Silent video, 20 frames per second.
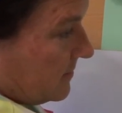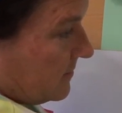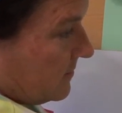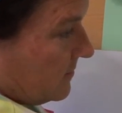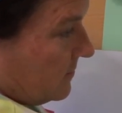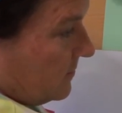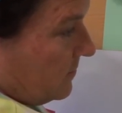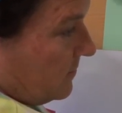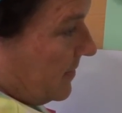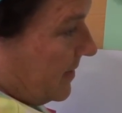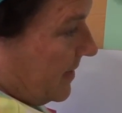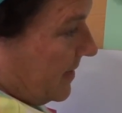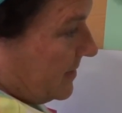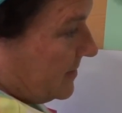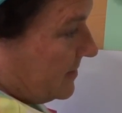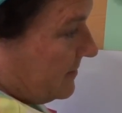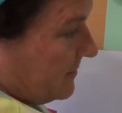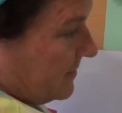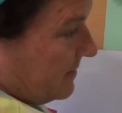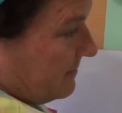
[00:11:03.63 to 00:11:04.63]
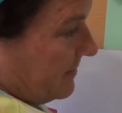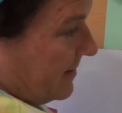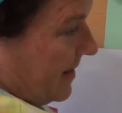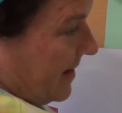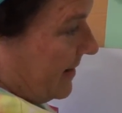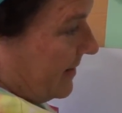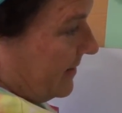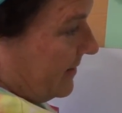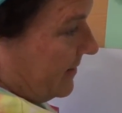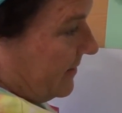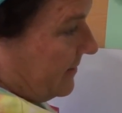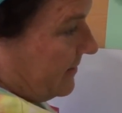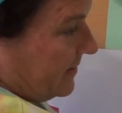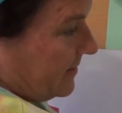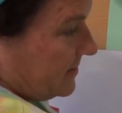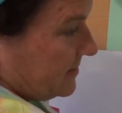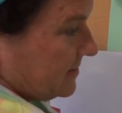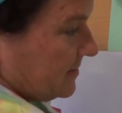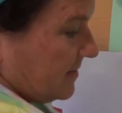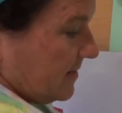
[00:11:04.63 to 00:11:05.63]
Ooh, I got some of the black in there.
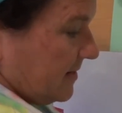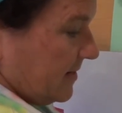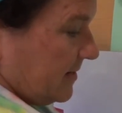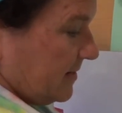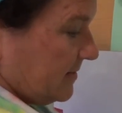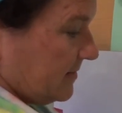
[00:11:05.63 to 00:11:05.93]
That's all right.